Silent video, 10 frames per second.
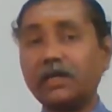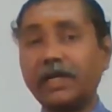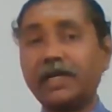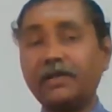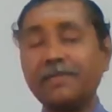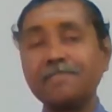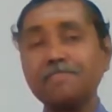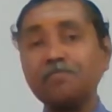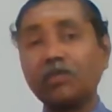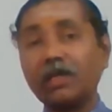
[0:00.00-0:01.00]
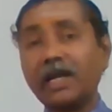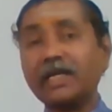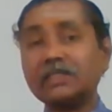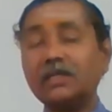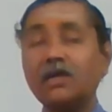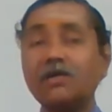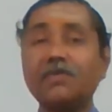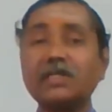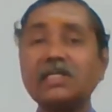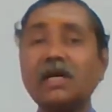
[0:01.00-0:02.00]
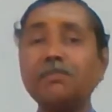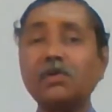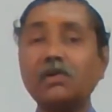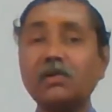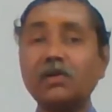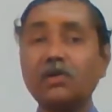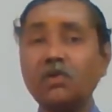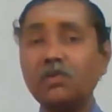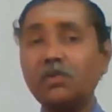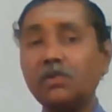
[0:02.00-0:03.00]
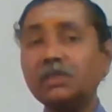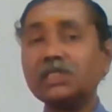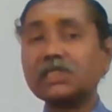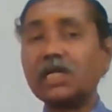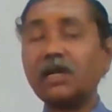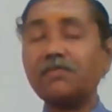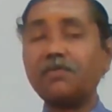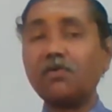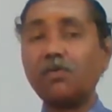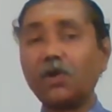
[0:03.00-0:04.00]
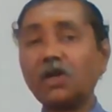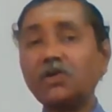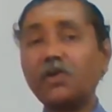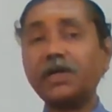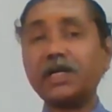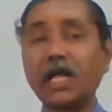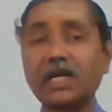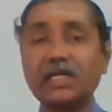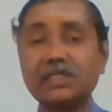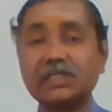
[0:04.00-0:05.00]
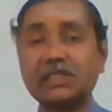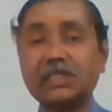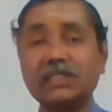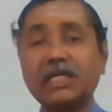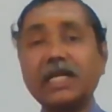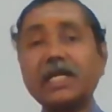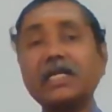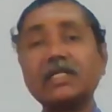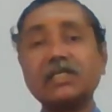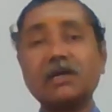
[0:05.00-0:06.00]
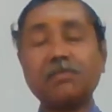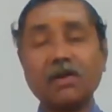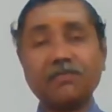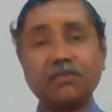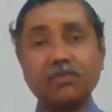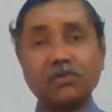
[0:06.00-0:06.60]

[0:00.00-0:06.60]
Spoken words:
head, right? For example, this kind of product-oriented organization structure. Take an example of,